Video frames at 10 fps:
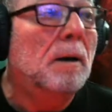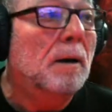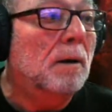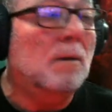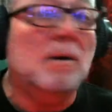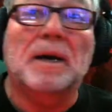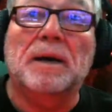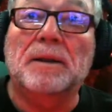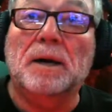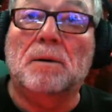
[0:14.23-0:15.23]
Okay,
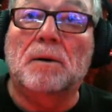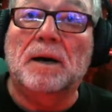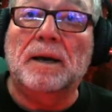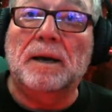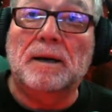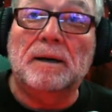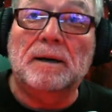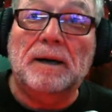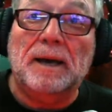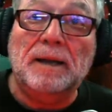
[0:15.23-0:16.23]
now
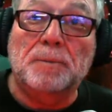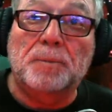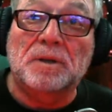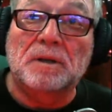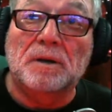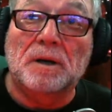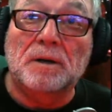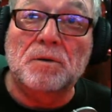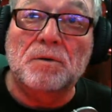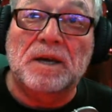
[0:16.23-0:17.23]
I had to put a
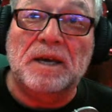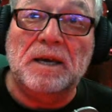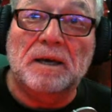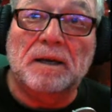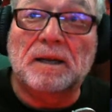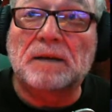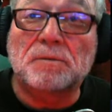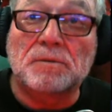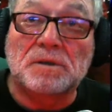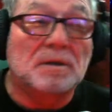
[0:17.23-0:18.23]
new key in. That
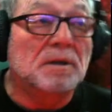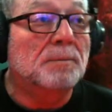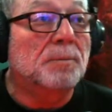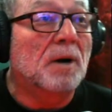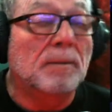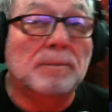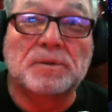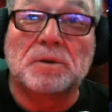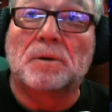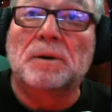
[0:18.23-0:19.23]
was the problem.
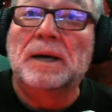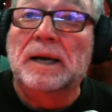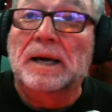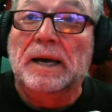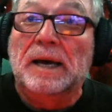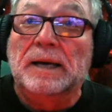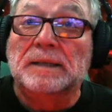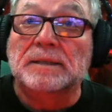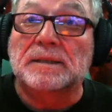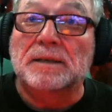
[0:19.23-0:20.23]
So
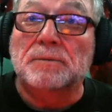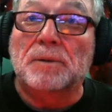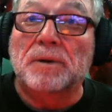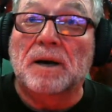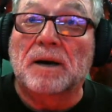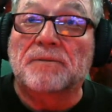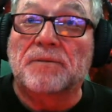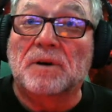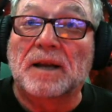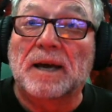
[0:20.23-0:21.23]
see what we got
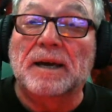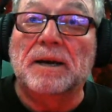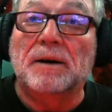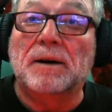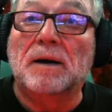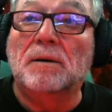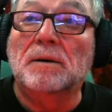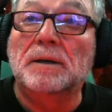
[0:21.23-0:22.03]
for lag here now.